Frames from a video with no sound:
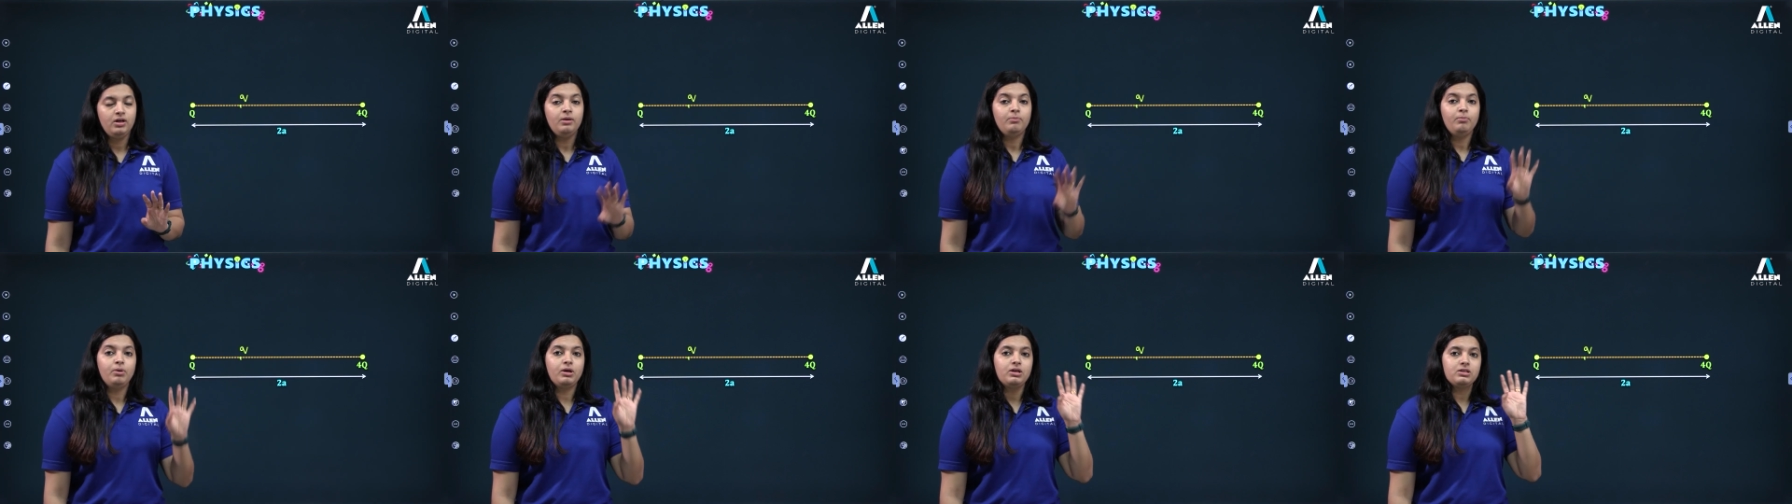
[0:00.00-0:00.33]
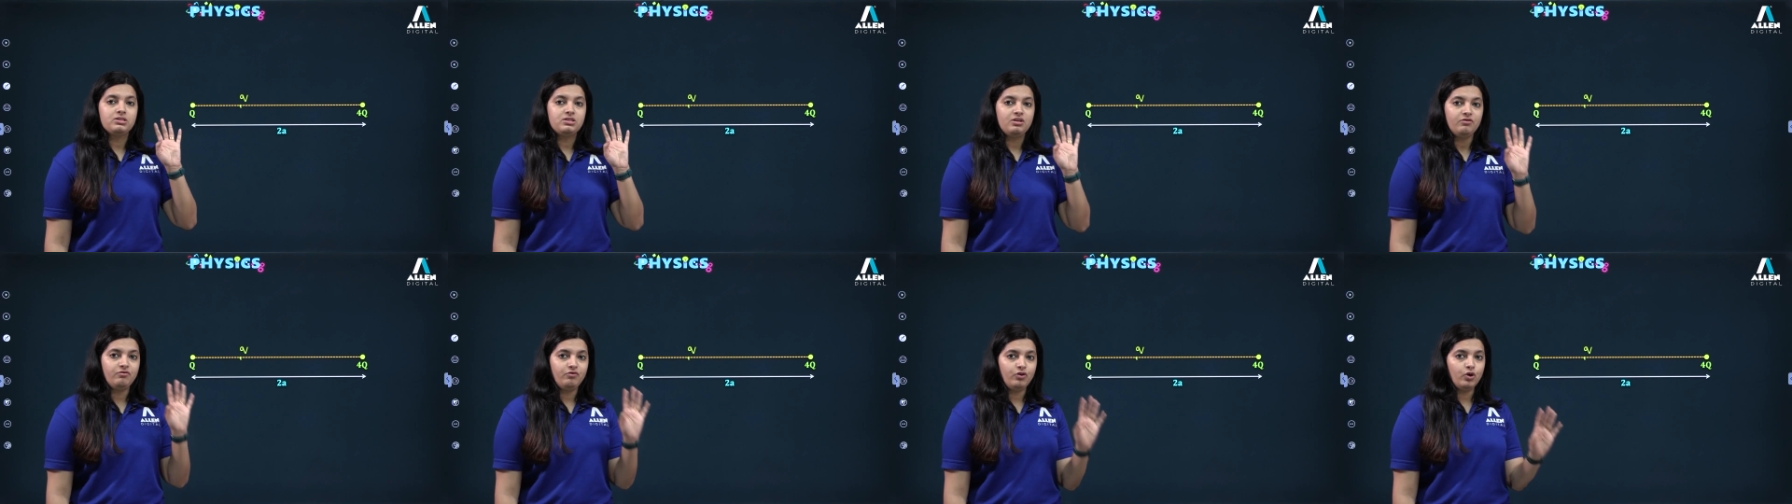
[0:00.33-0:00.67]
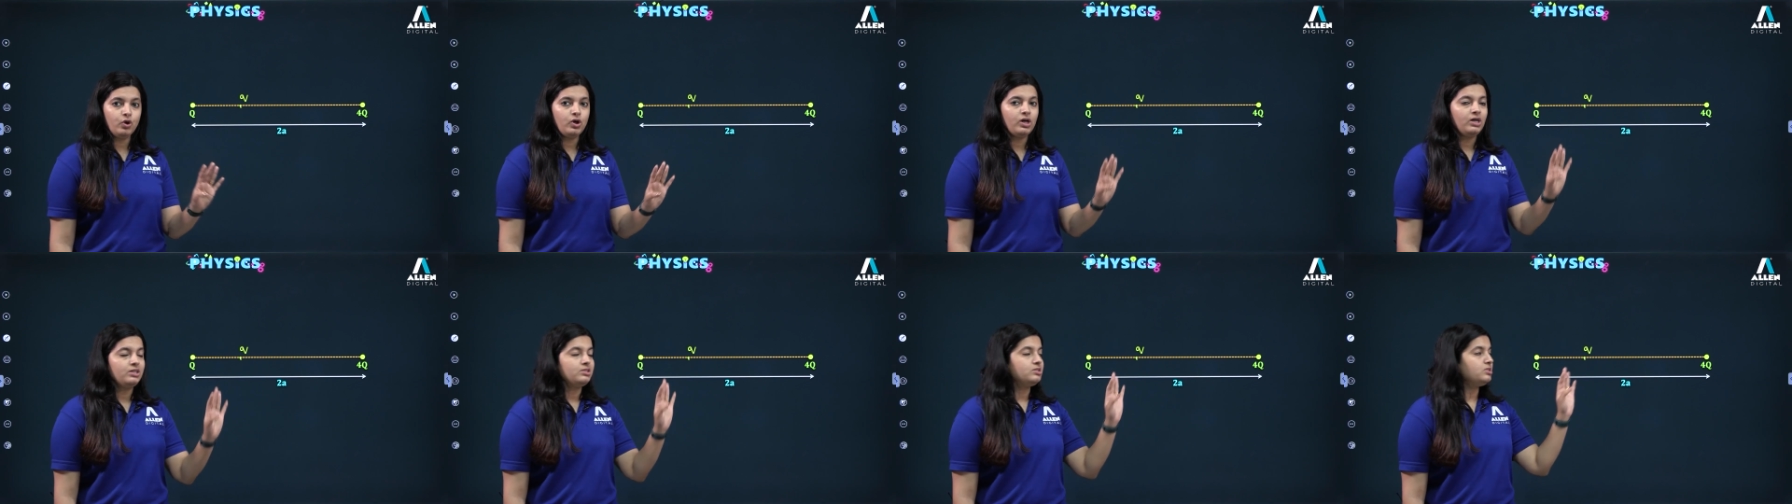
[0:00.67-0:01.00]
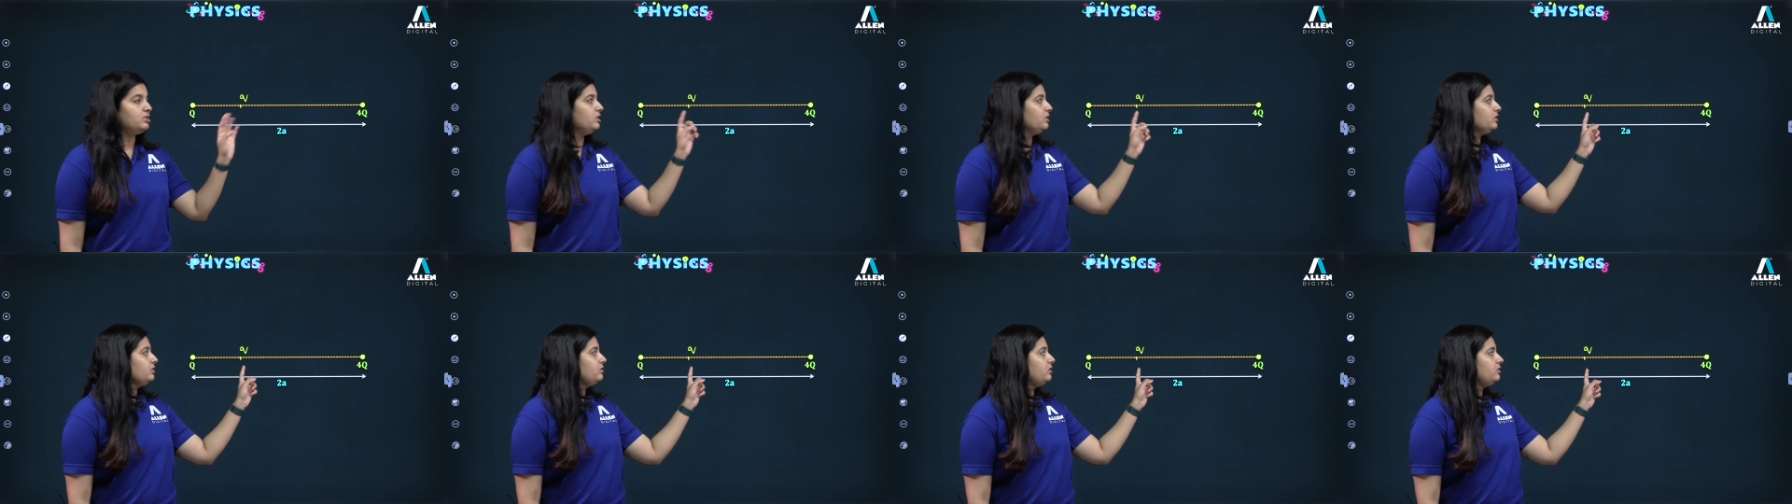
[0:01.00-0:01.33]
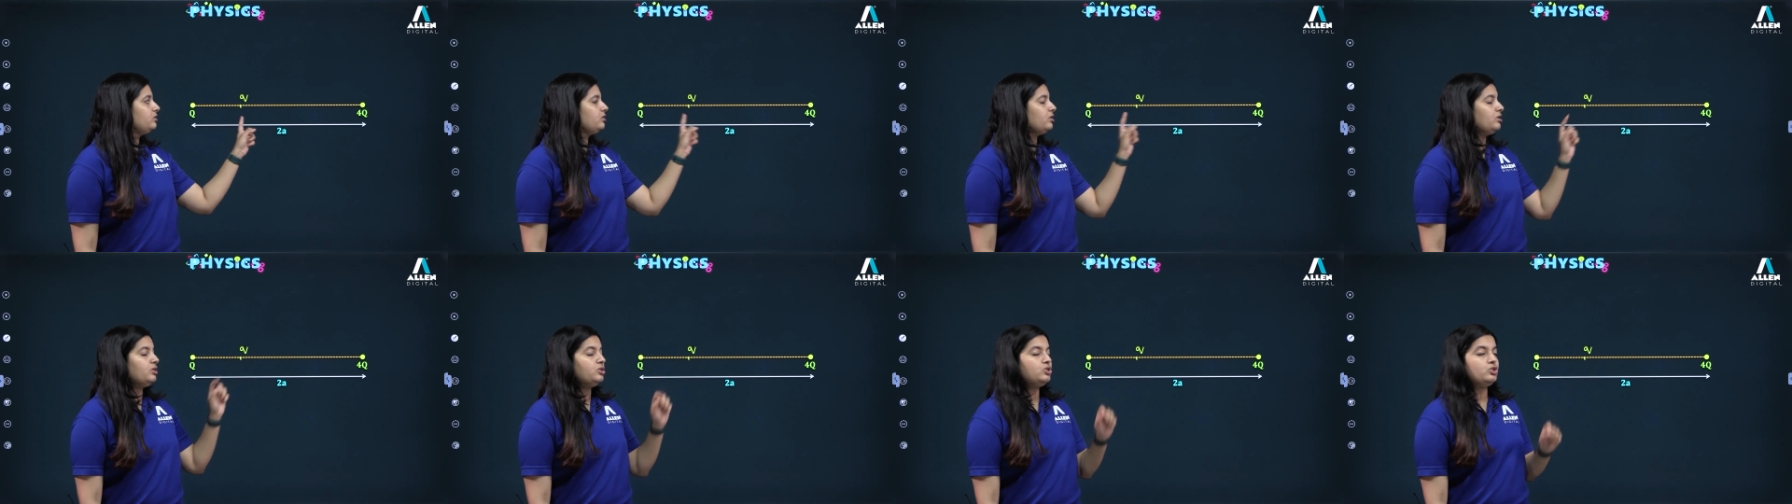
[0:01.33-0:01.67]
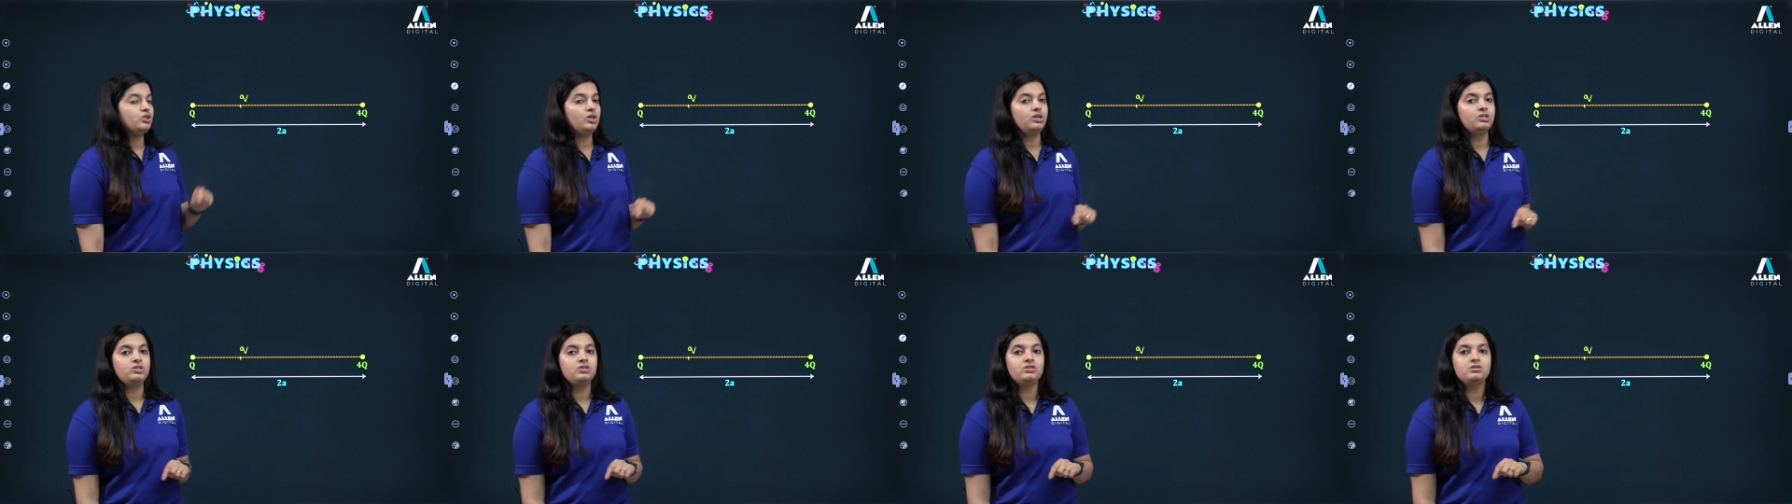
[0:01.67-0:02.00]
Because if you consider the third
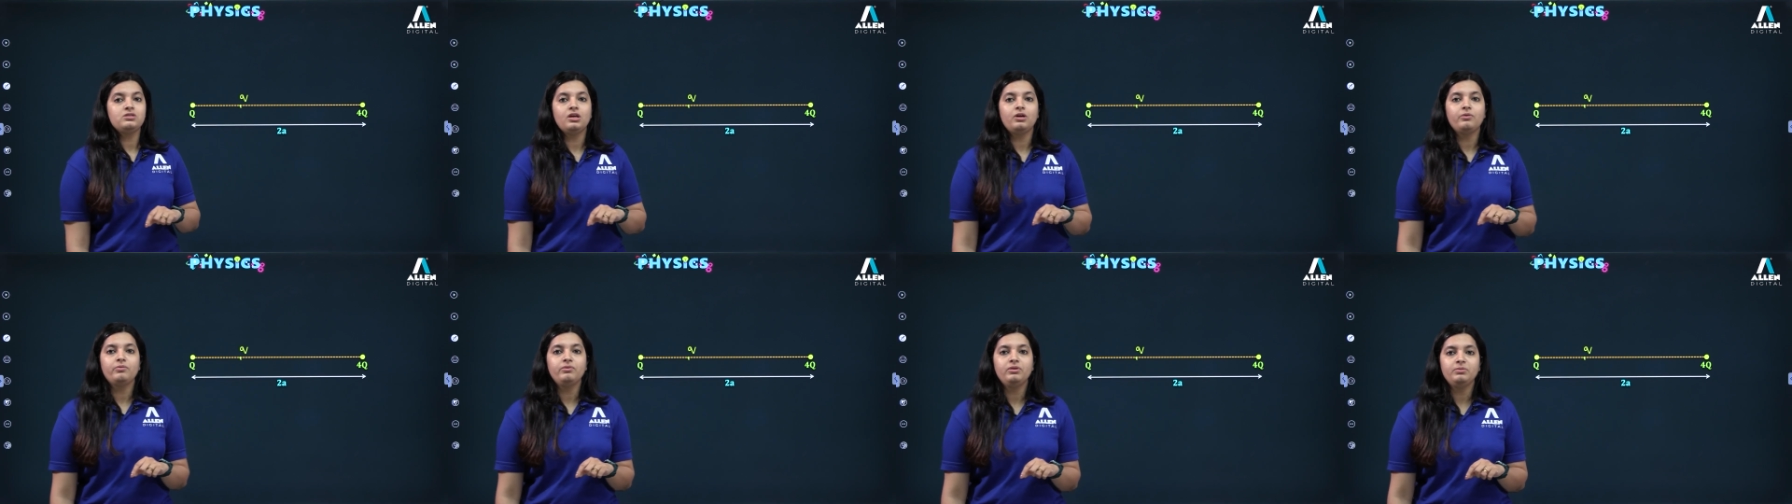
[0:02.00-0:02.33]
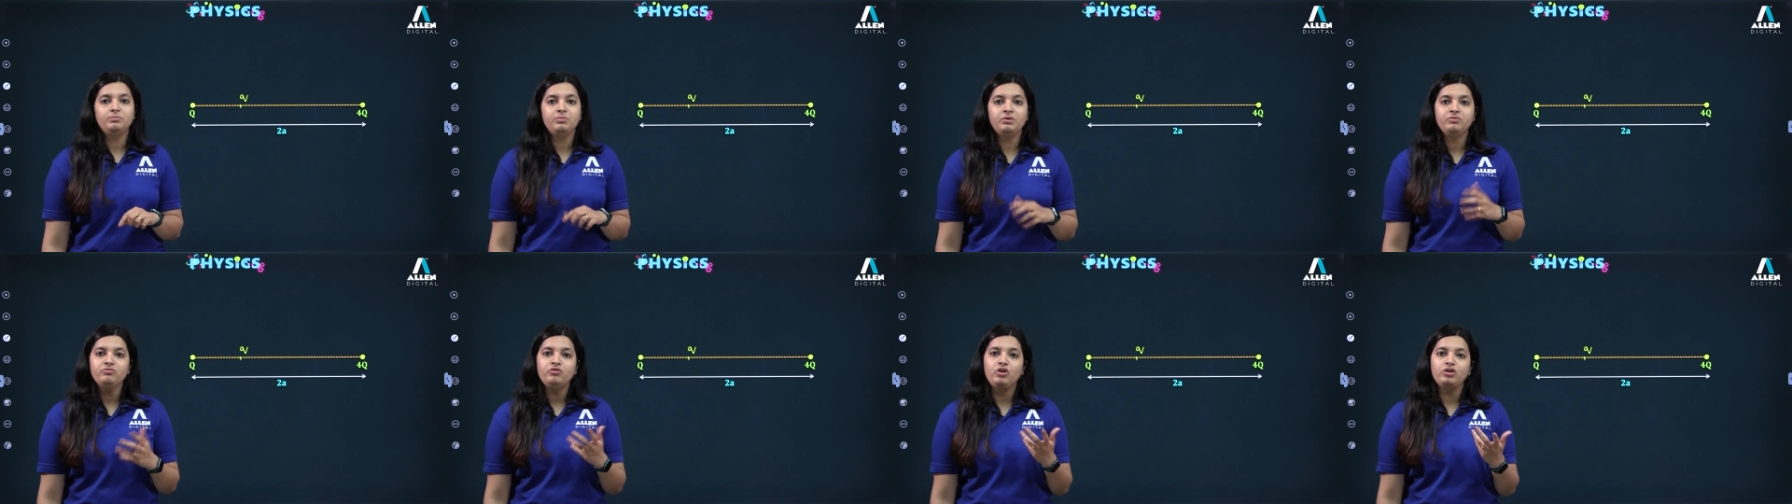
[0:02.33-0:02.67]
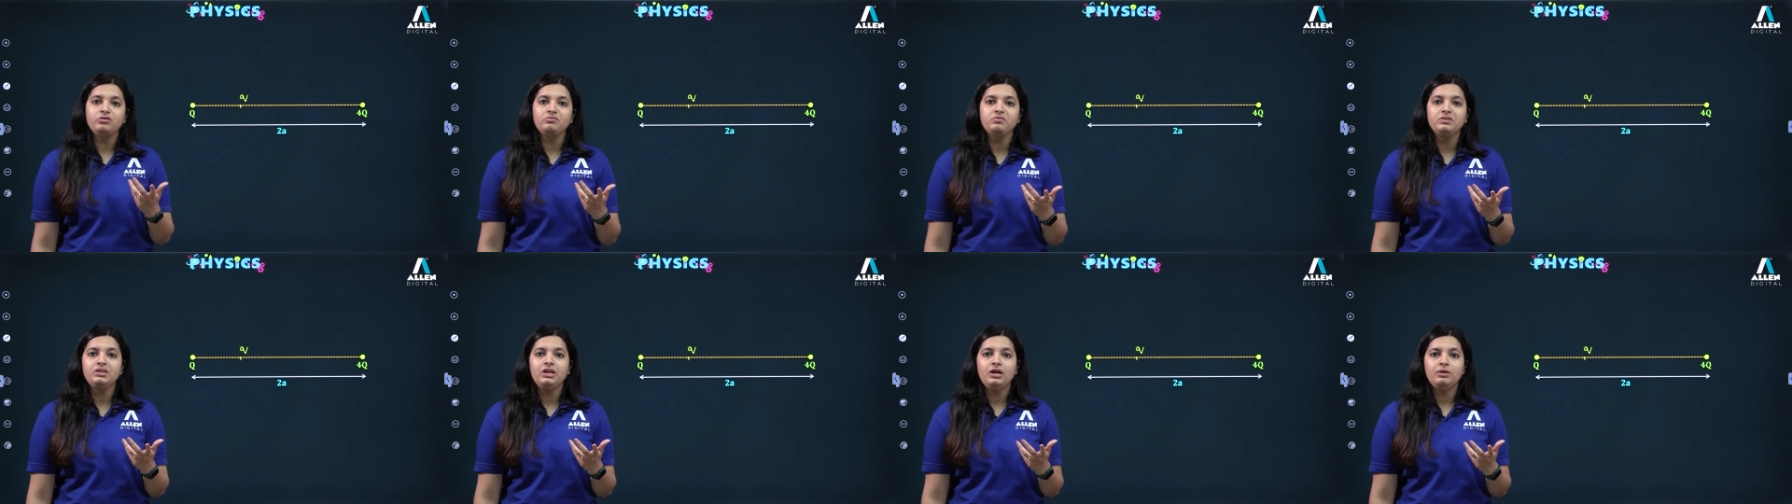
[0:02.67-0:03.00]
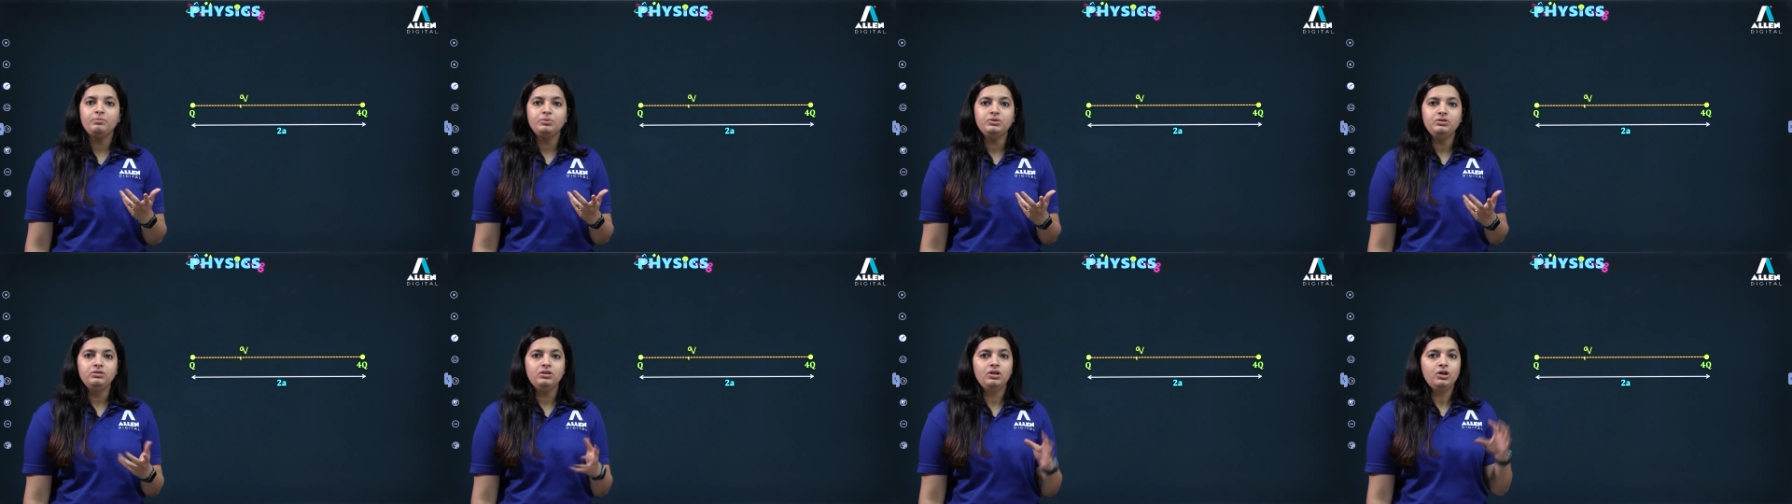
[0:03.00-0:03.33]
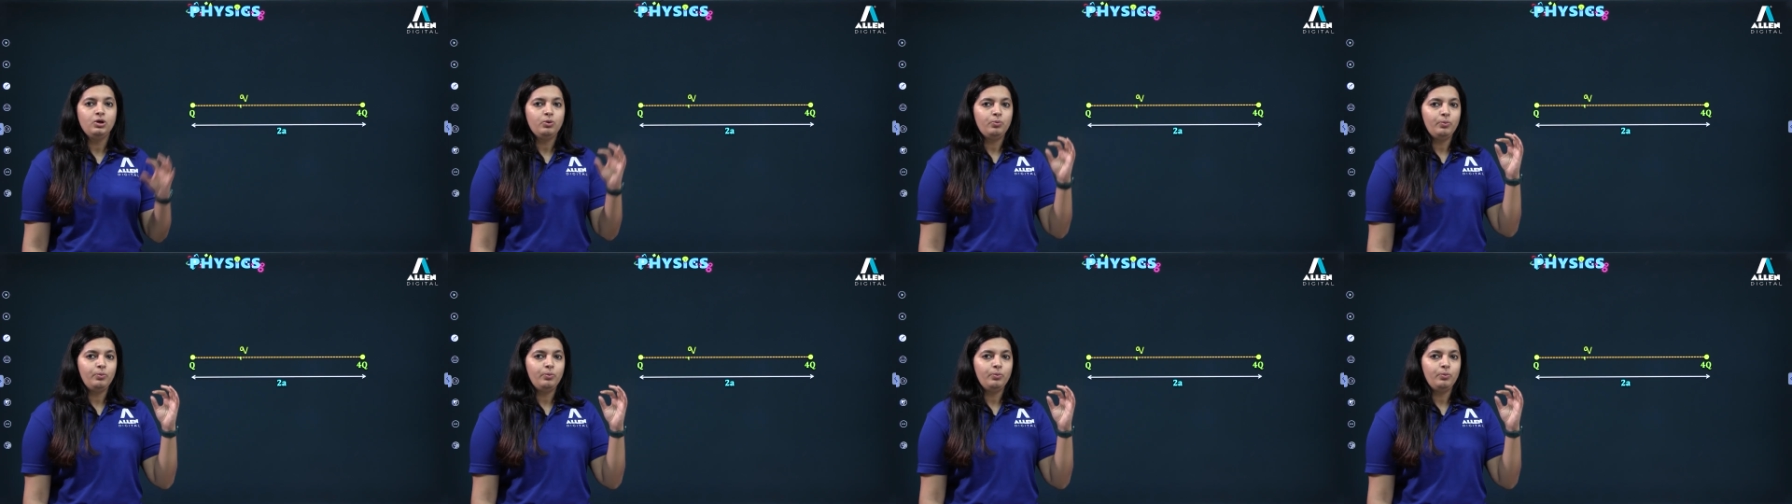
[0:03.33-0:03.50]
charge's equilibrium, what will happen?